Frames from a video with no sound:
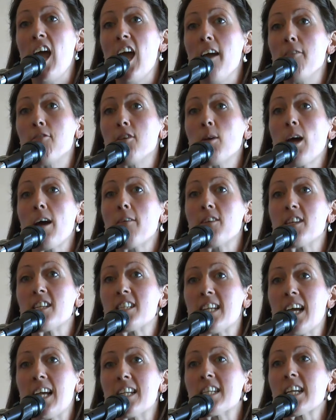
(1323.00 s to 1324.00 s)
If you have a
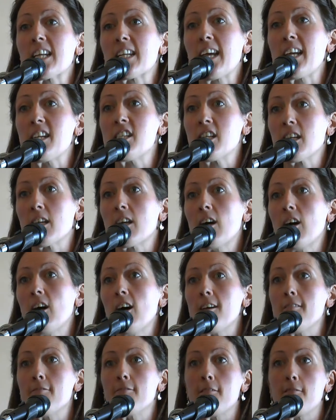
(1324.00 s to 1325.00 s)
designated
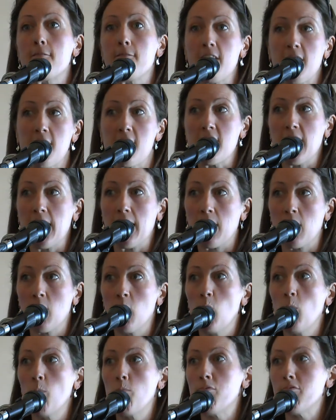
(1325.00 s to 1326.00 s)
guy for feeding
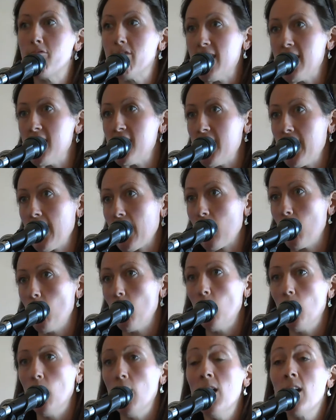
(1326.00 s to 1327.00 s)
or breeding
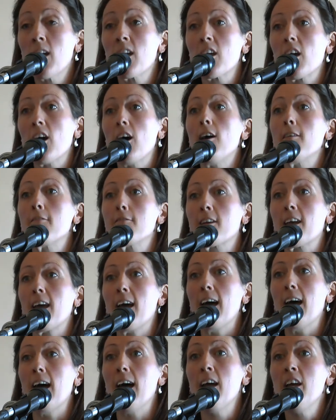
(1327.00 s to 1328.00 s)
or calf
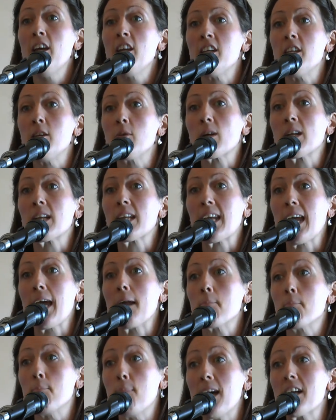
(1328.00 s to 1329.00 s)
care, you can
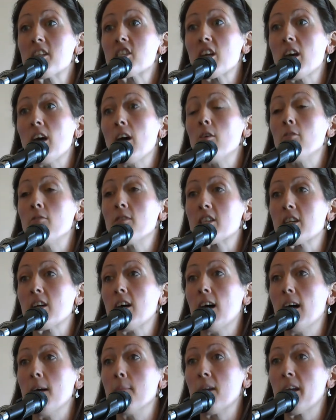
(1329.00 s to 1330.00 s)
get better over
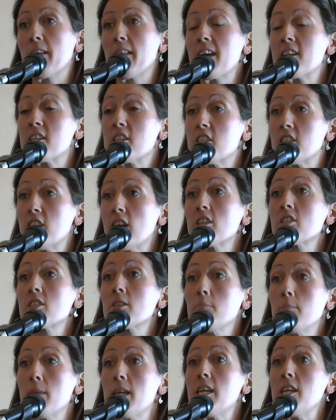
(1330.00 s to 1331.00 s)
time. Now, that
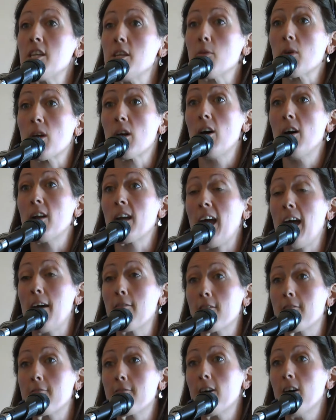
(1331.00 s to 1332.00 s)
doesn't mean you can't
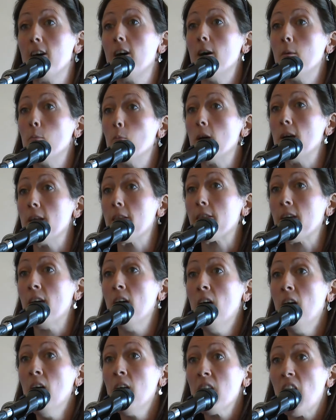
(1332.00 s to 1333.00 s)
have a farm with
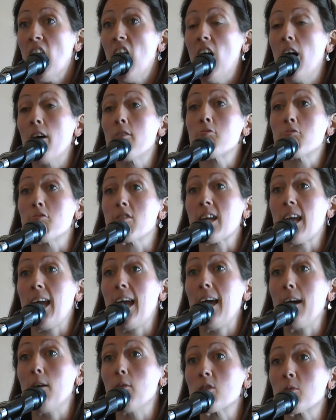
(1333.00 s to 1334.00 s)
100
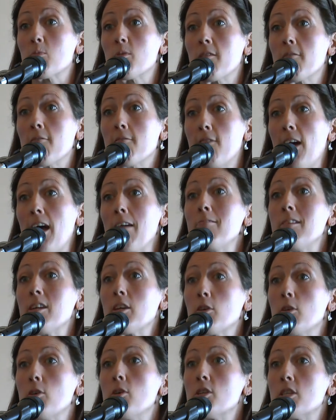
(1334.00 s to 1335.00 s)
cows with very
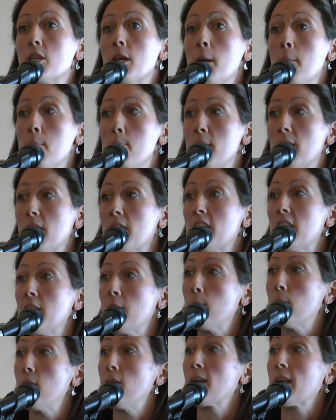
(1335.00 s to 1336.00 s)
good milk
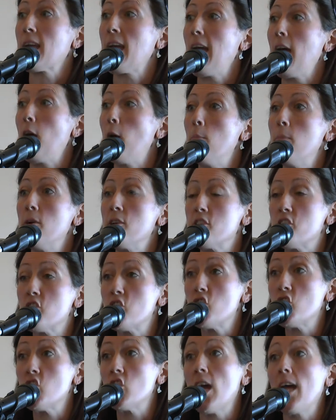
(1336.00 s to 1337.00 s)
yield per cow, but
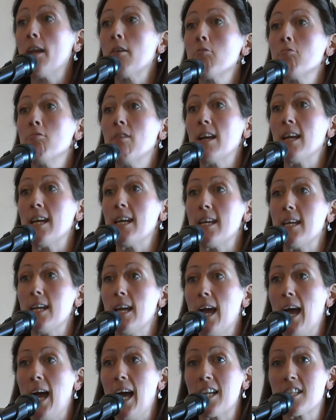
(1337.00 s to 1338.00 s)

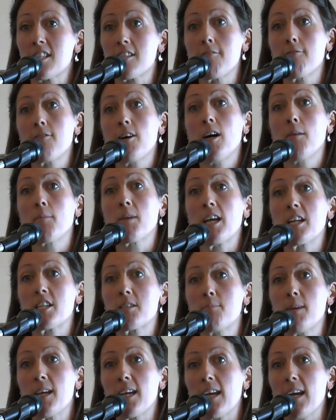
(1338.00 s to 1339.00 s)
generally, as the farm
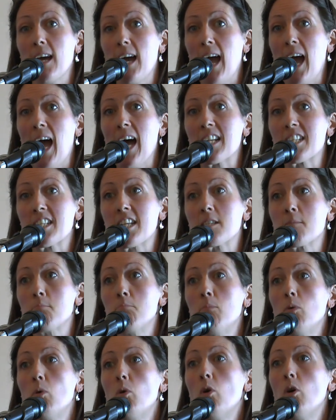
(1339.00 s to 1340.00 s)
gets bigger, as there's
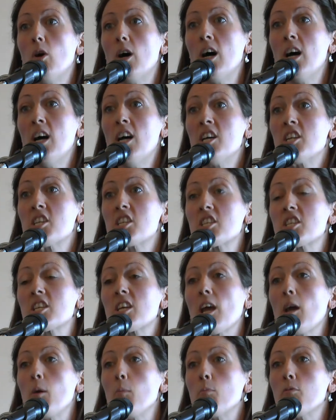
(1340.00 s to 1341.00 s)
more
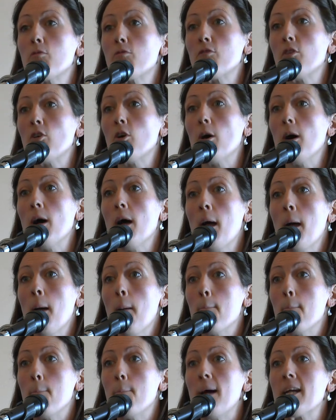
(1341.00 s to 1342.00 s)
scope for
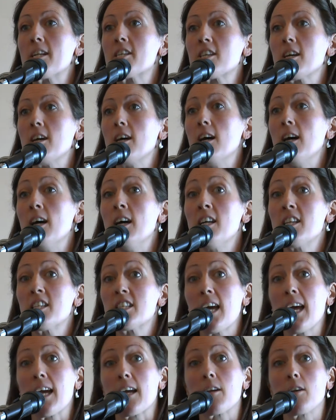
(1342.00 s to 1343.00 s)
better
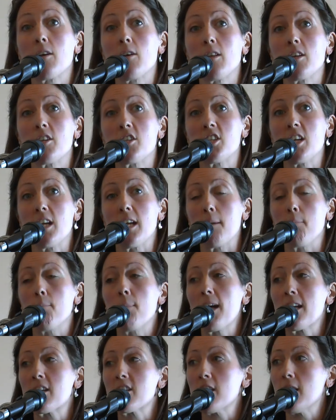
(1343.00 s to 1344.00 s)
technology,
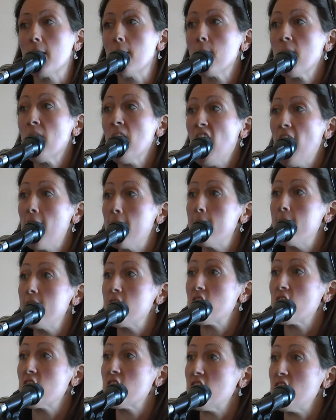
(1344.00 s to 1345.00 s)
better
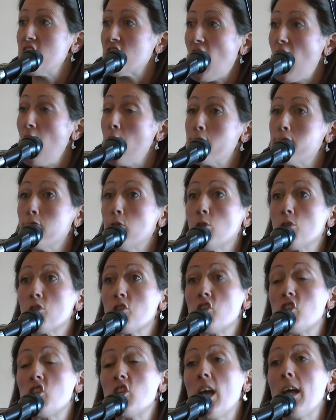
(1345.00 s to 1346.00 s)
efficiencies overall,
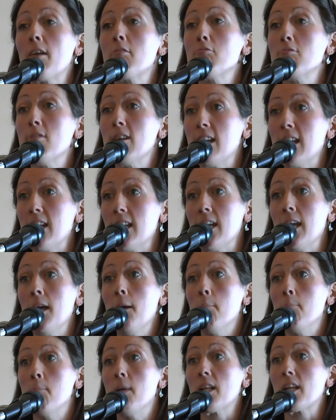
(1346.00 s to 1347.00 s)
generally
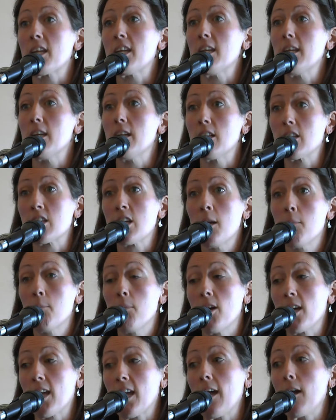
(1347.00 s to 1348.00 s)
milk yield
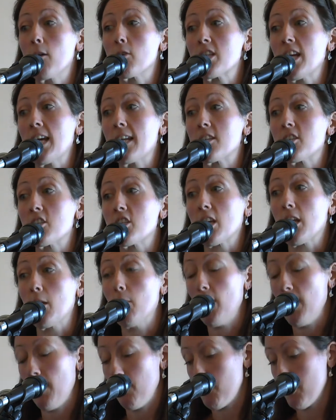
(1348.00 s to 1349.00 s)
per cow tends to go
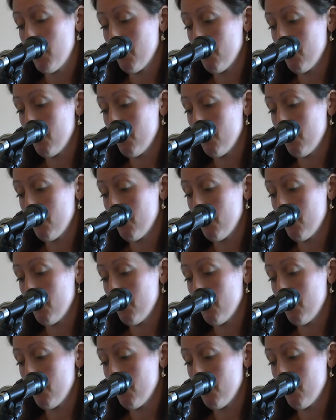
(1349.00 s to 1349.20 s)
up.